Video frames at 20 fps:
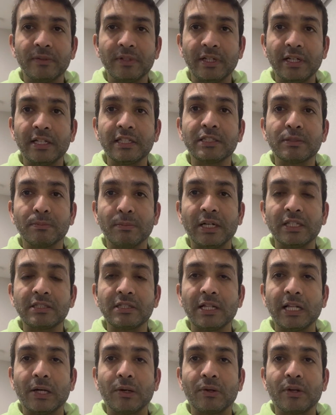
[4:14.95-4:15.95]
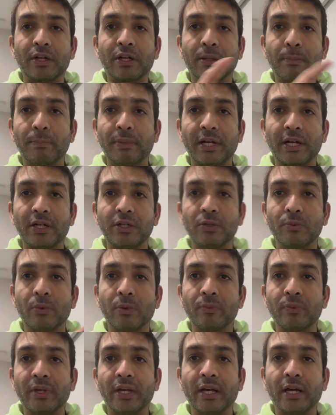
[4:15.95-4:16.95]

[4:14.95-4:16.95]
It's much louder compared to what we